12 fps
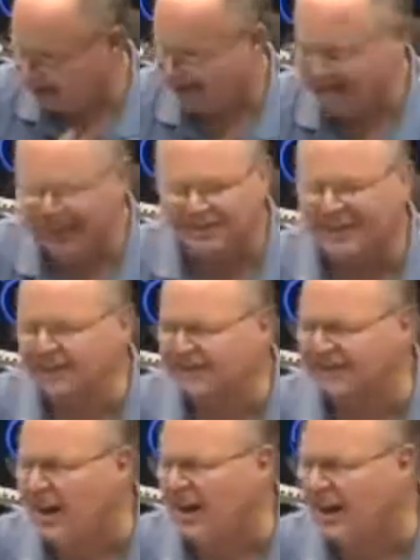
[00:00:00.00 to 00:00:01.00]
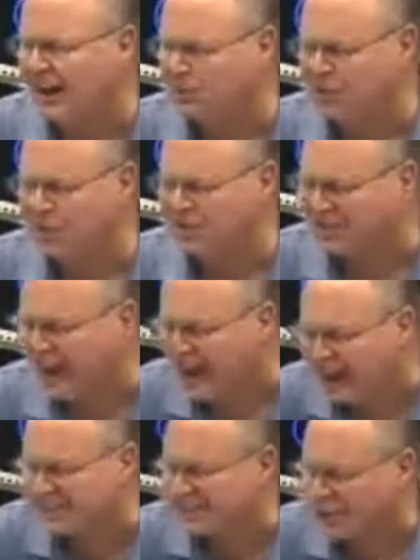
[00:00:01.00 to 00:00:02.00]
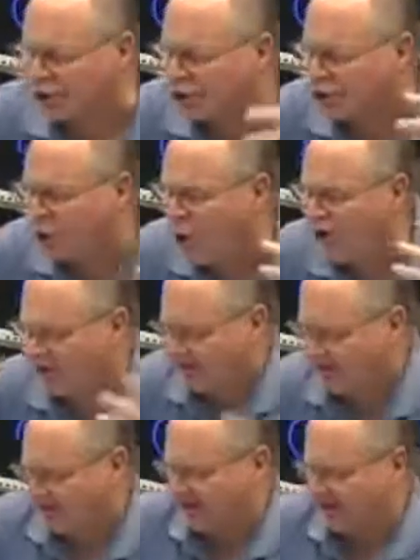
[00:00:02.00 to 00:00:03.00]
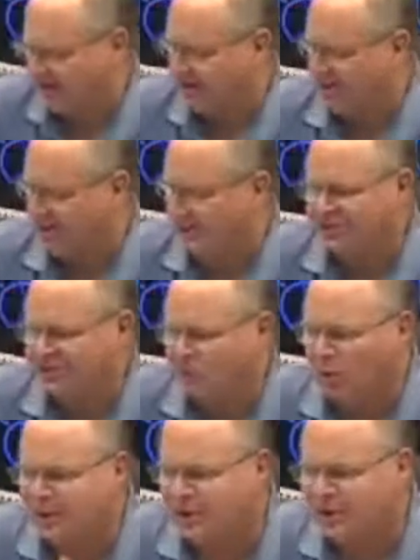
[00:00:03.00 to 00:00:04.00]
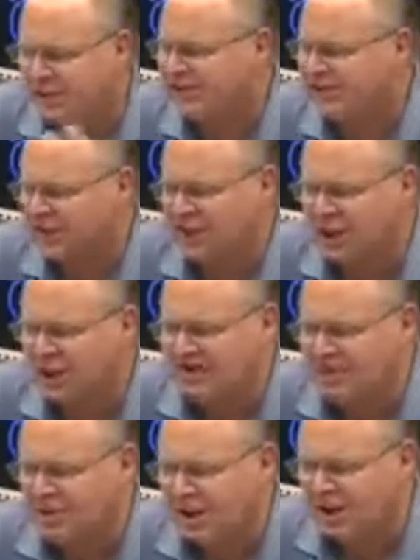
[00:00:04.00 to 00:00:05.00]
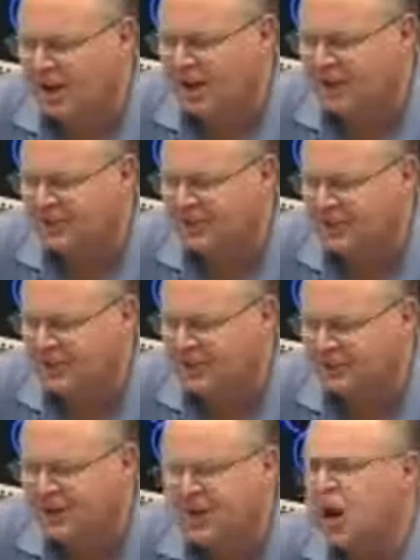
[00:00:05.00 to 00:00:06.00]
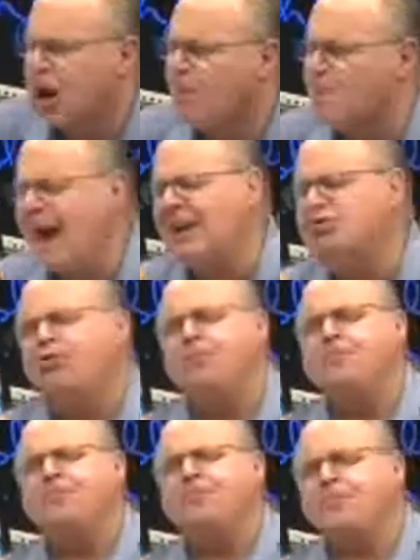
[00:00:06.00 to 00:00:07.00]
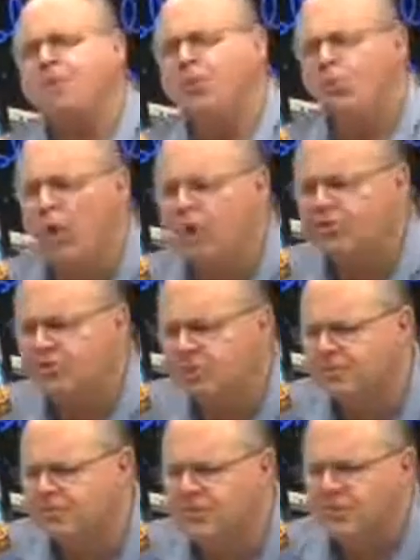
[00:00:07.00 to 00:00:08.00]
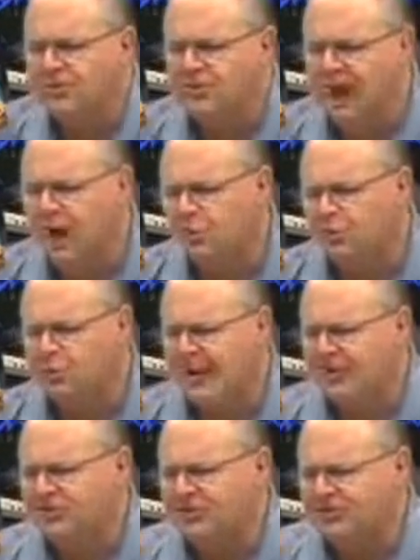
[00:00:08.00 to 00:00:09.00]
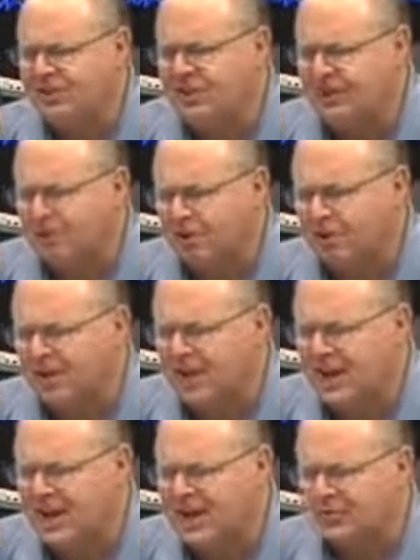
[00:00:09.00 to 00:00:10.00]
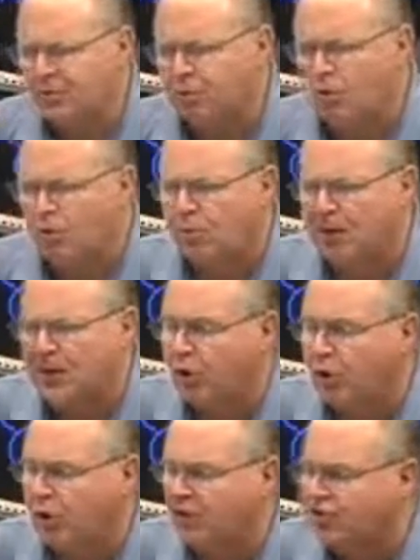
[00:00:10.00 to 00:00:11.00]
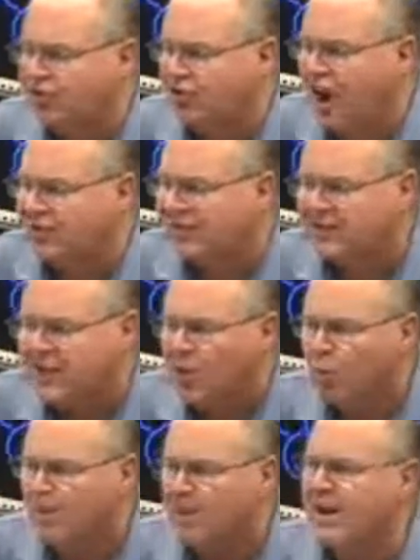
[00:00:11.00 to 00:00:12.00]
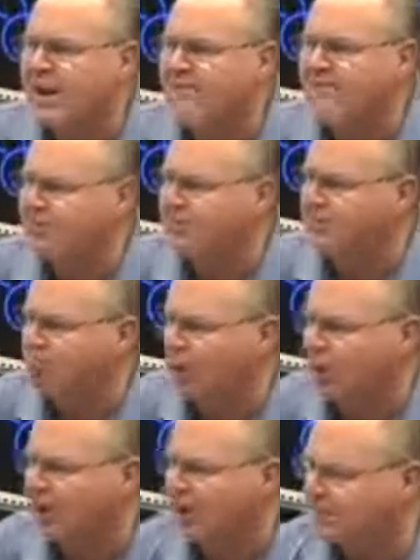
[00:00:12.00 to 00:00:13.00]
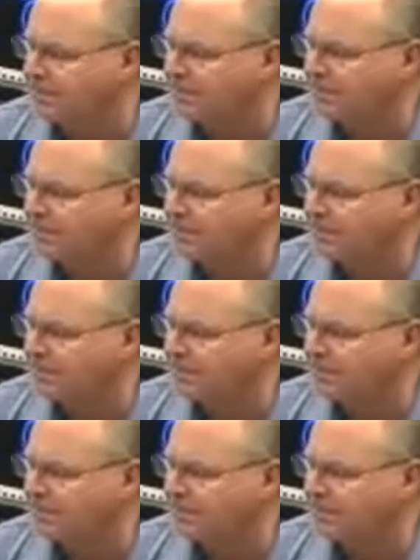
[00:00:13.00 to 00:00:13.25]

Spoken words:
can they side with technical lawlessness, which is what this lame duck Congress is? Imagine the Washington Post's outrage if Tea Party candidates were already calling the shots without having been sworn in.